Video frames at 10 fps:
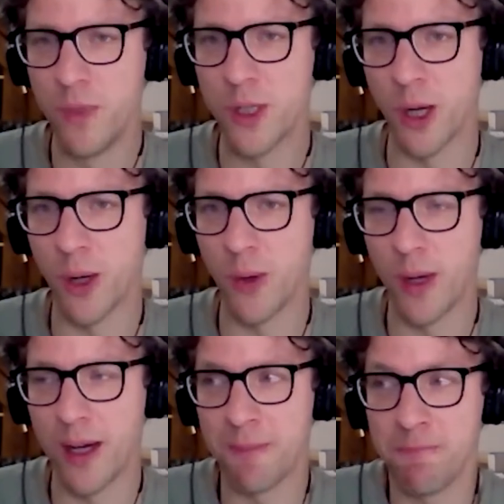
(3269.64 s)

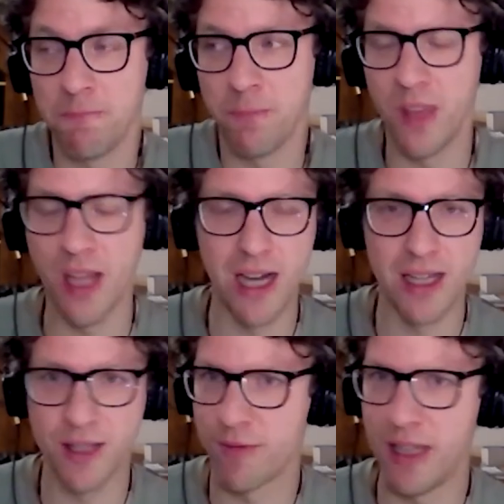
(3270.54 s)
So the
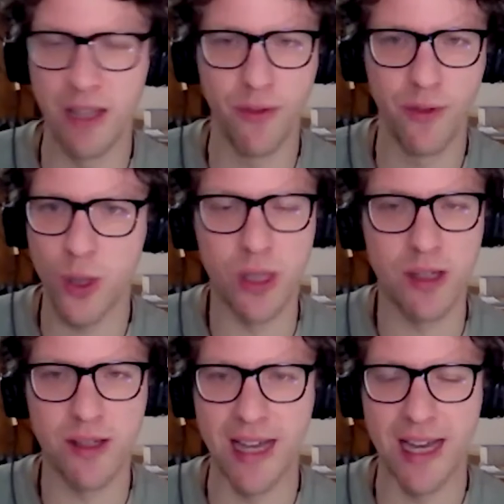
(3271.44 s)
eye's really
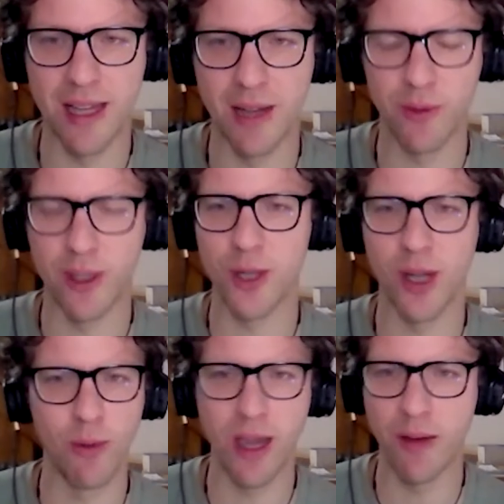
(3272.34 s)
efficient at
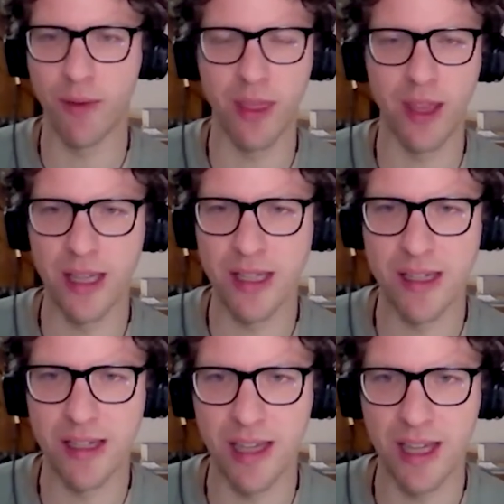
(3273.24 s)
flushing away everything it
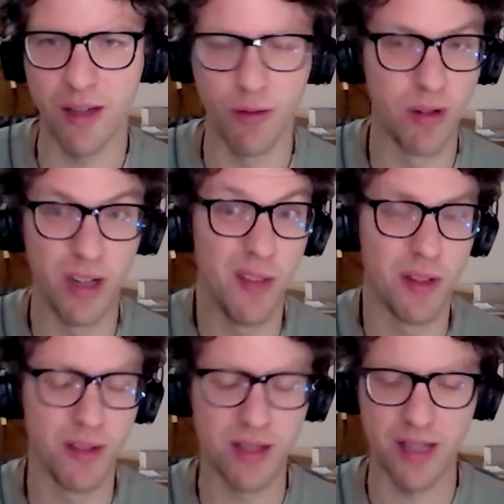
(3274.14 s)
doesn't like, or
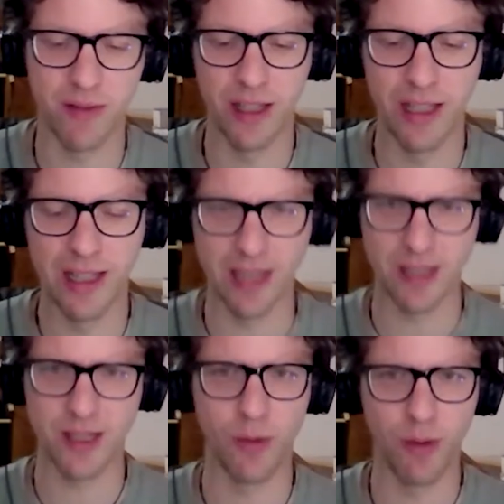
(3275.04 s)
even stuff that it
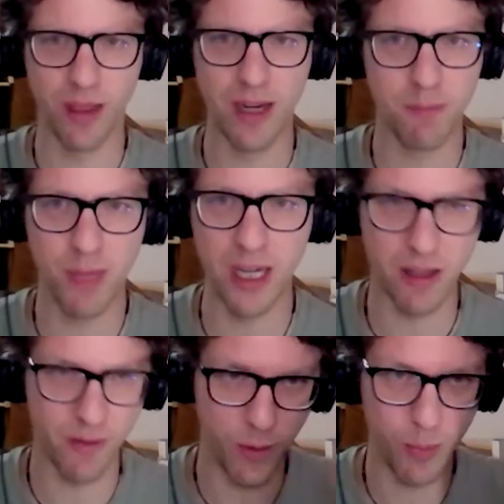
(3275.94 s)
likes. So within a minute
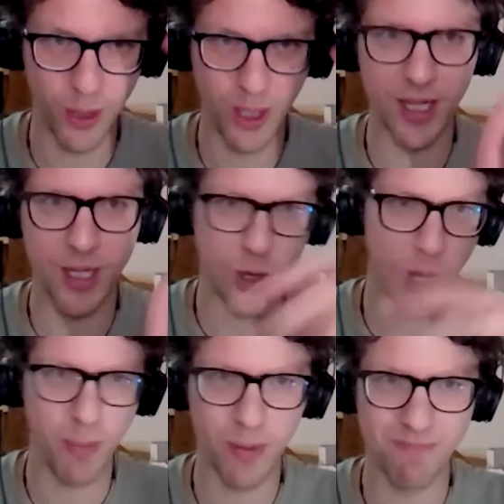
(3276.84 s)
of you putting in a
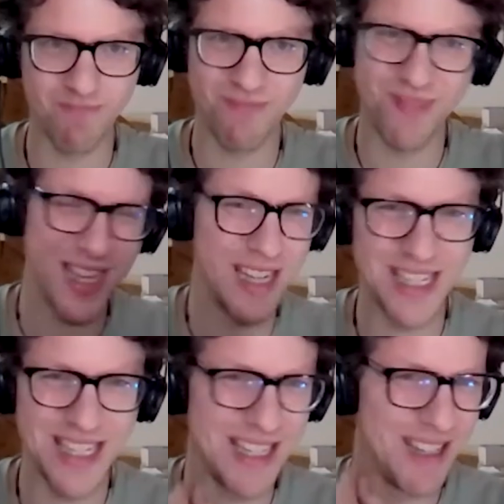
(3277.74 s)
drop,
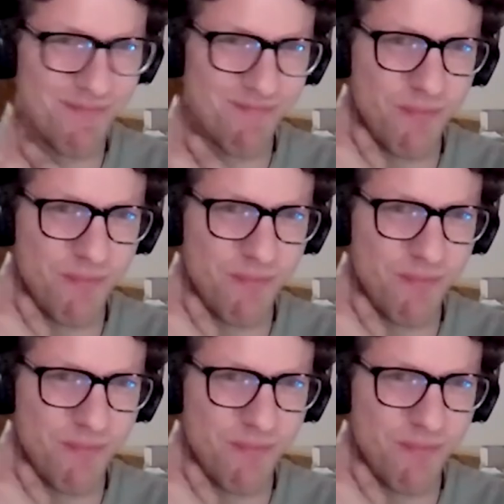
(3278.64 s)
98%